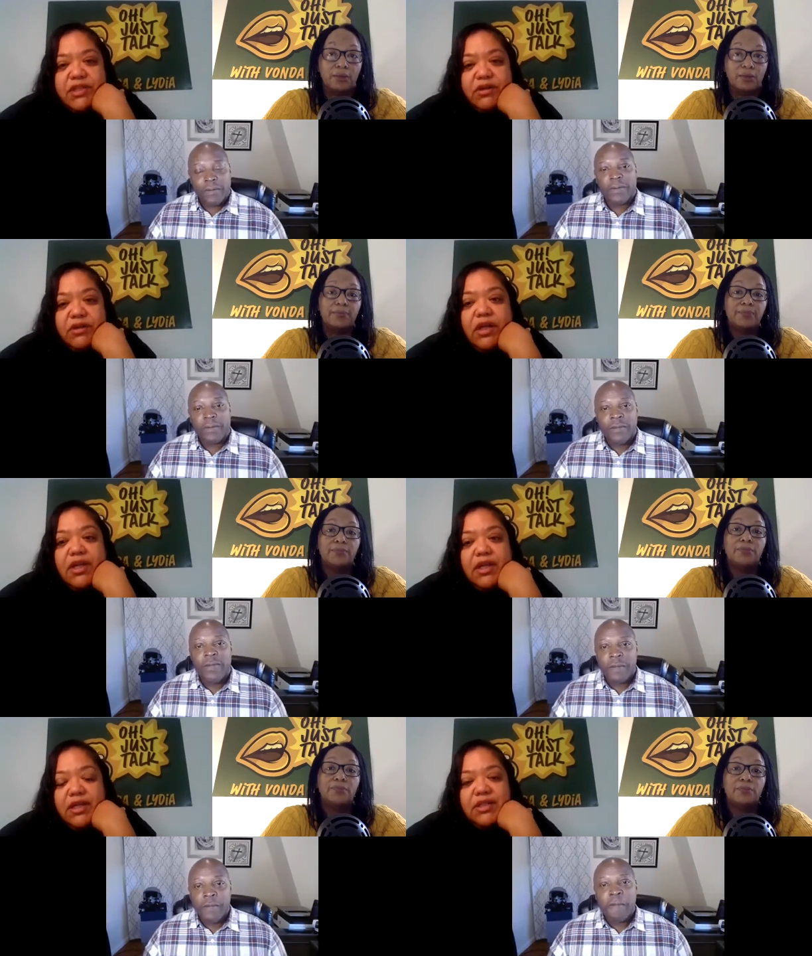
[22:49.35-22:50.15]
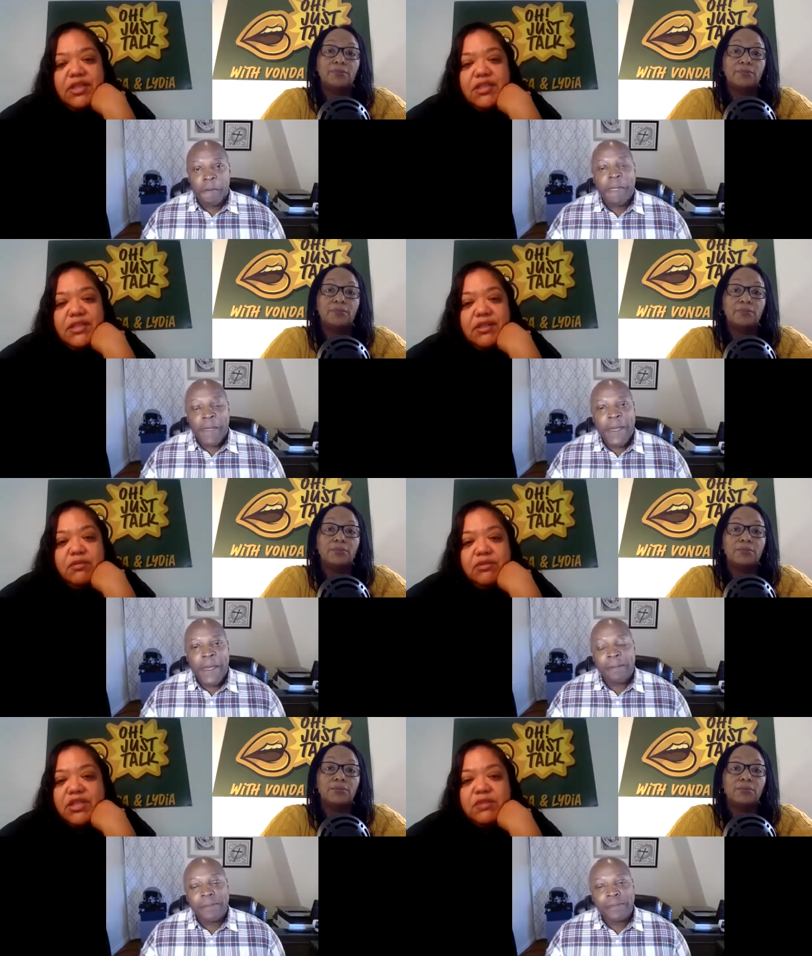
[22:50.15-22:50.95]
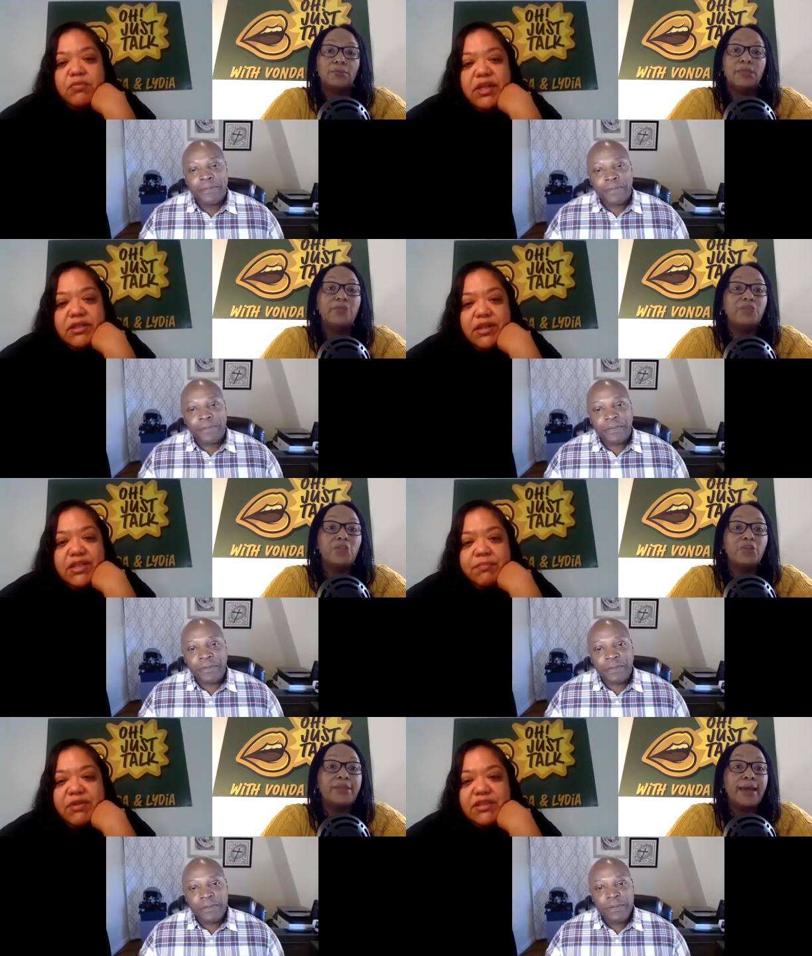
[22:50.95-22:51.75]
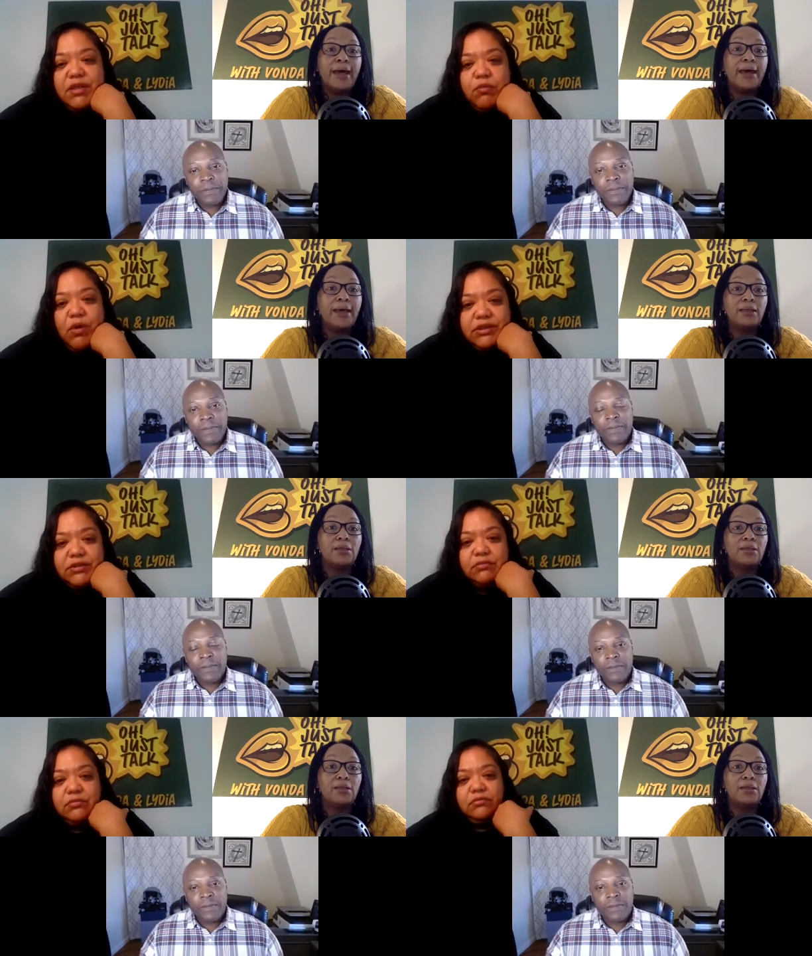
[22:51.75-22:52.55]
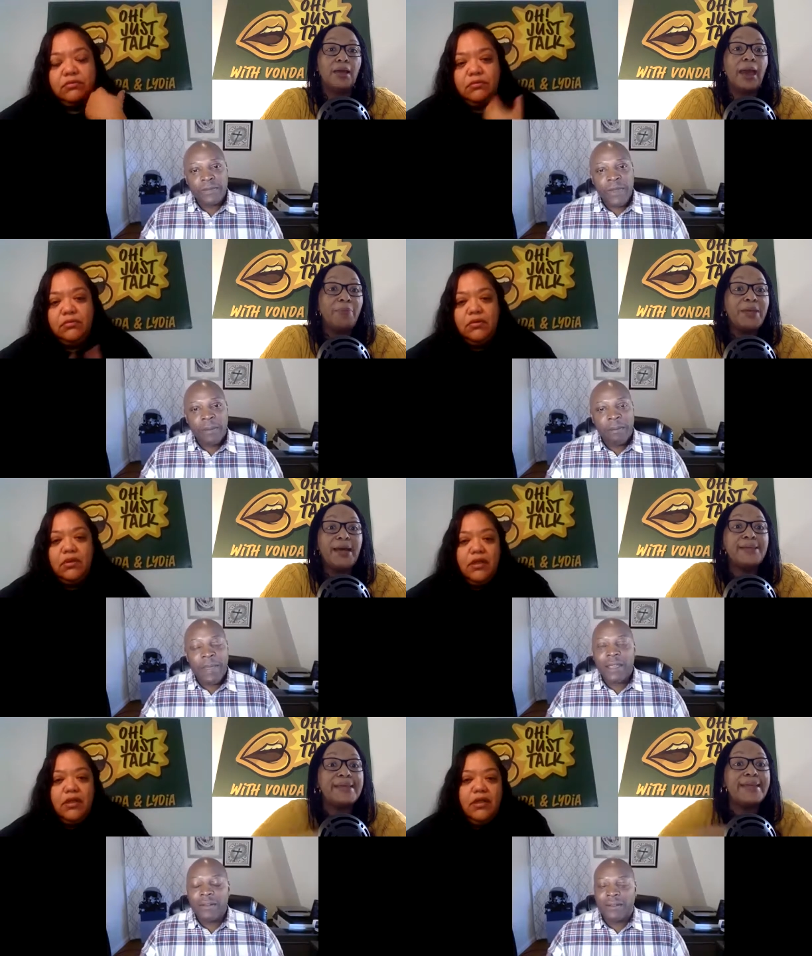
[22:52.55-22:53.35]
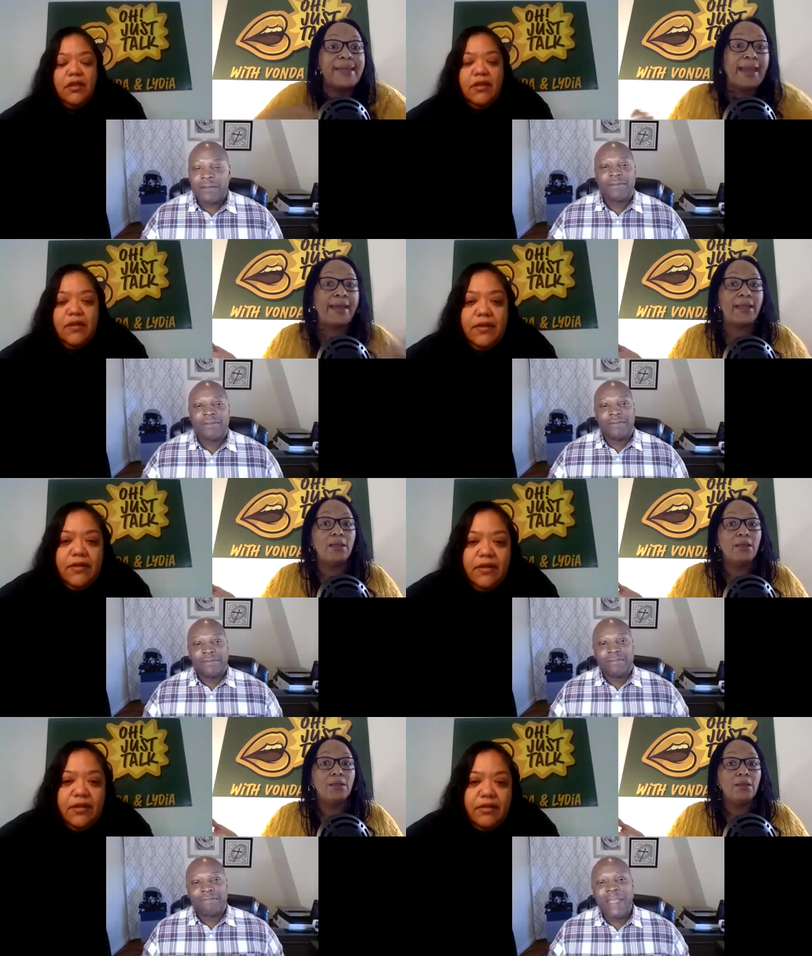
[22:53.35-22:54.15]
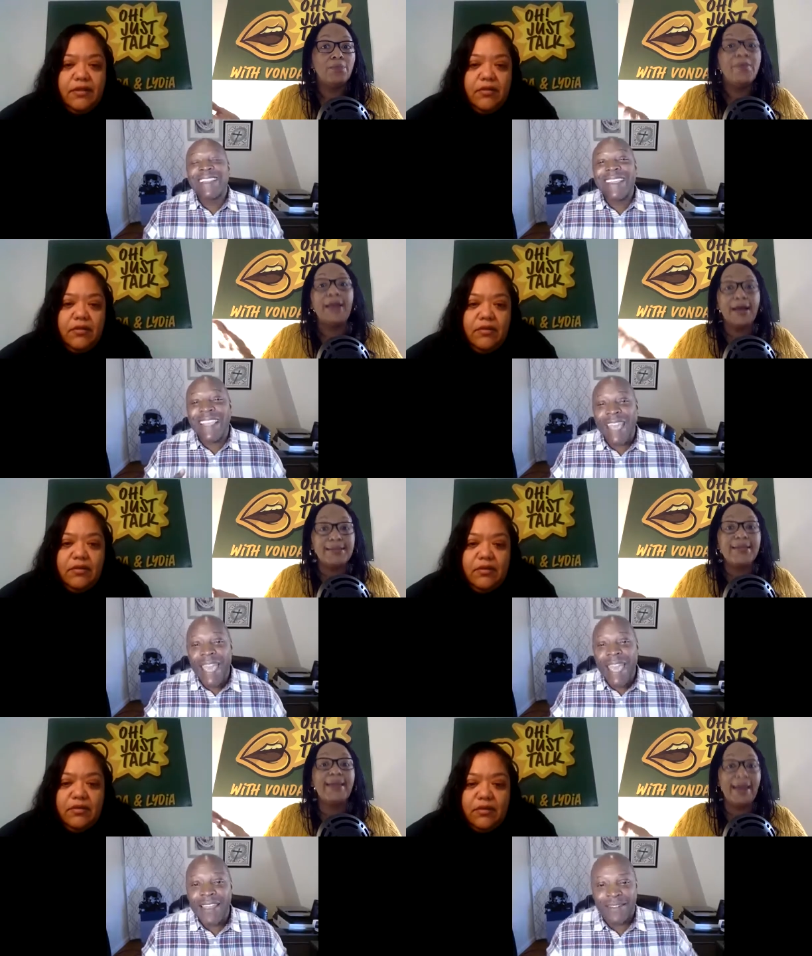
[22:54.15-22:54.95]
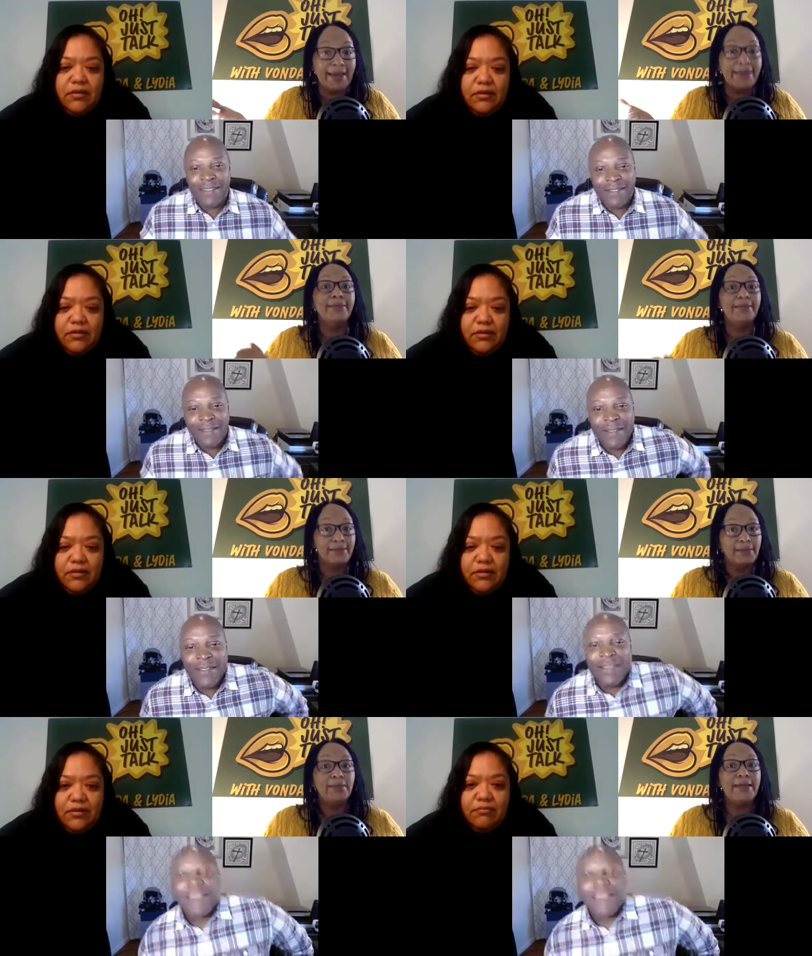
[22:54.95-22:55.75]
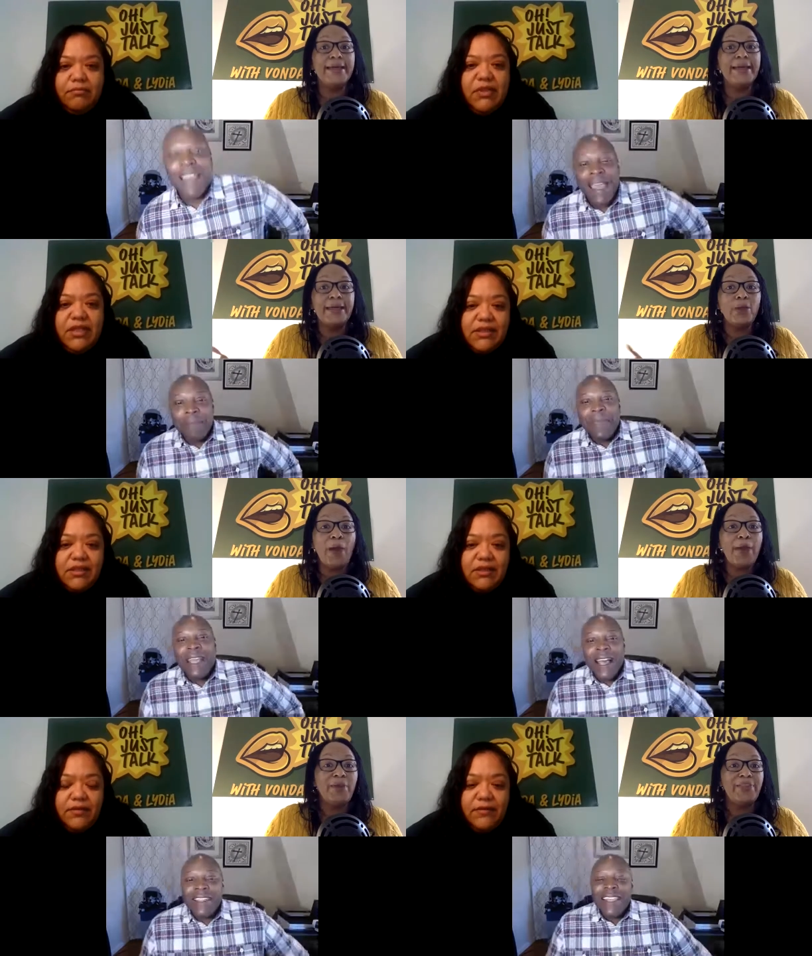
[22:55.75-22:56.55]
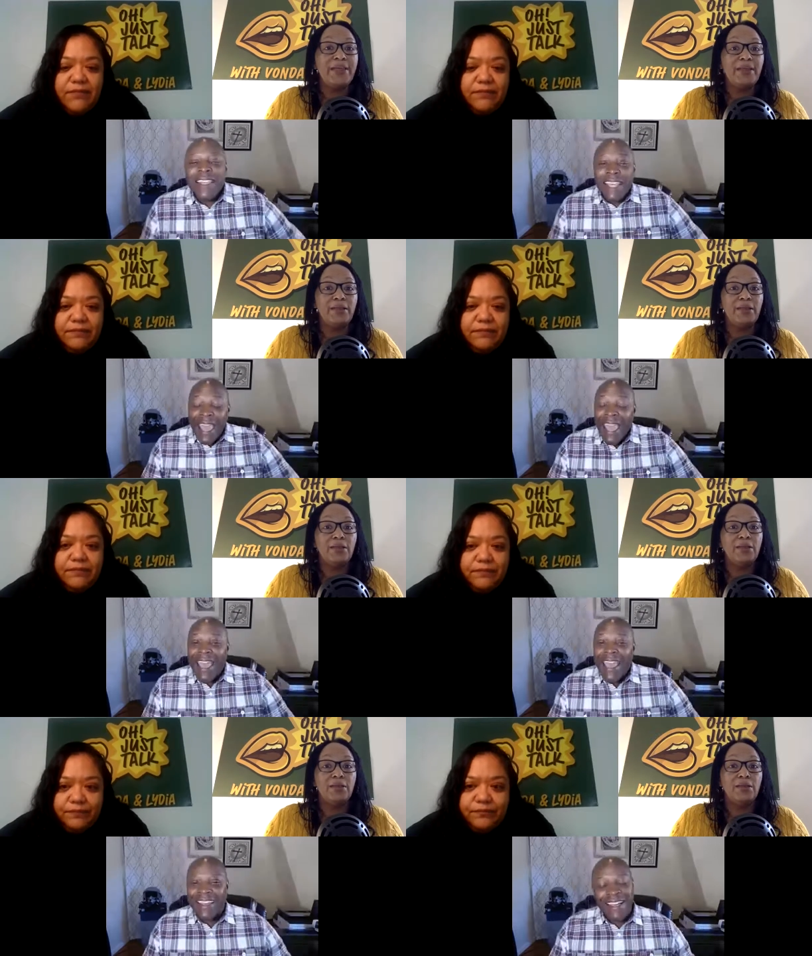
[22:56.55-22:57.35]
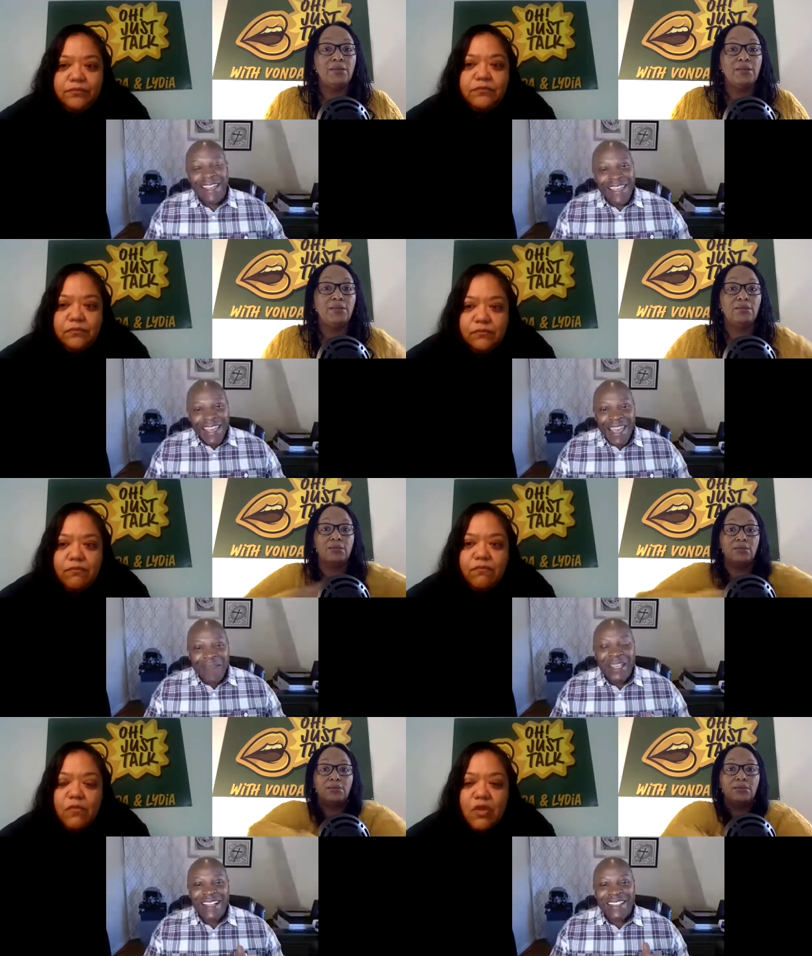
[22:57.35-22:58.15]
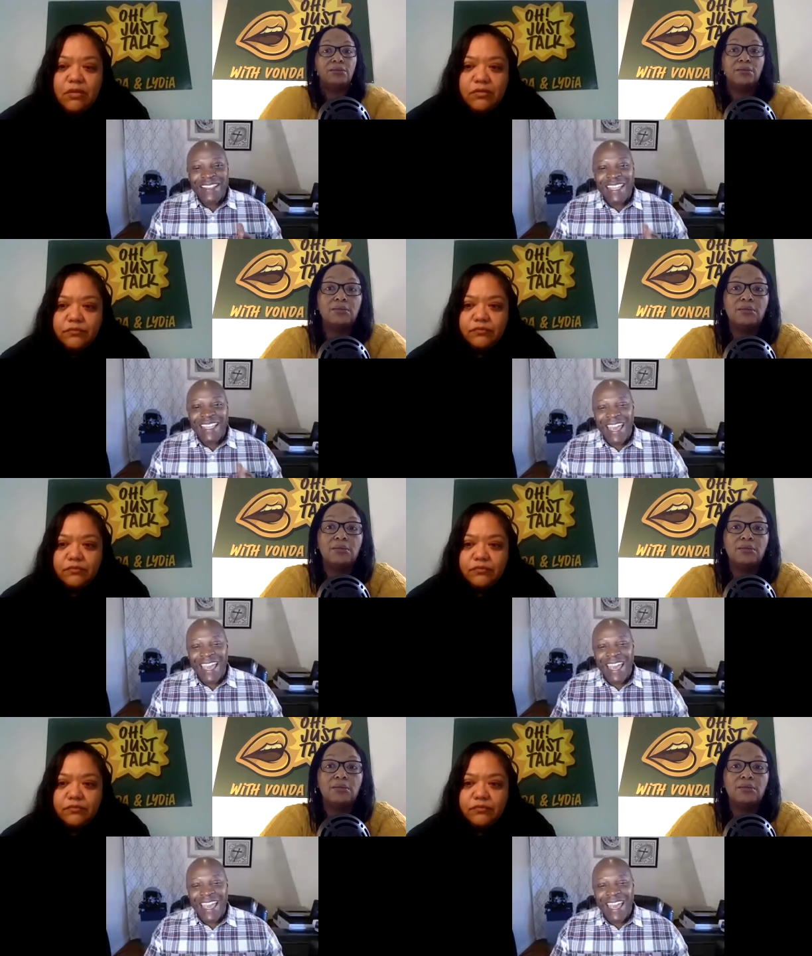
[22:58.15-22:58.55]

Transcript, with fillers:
Speaker 1: there he just yeah. does what he does because yeah. he wants to and because, he can
Speaker 2: because he because can, he can. He and because he can again because he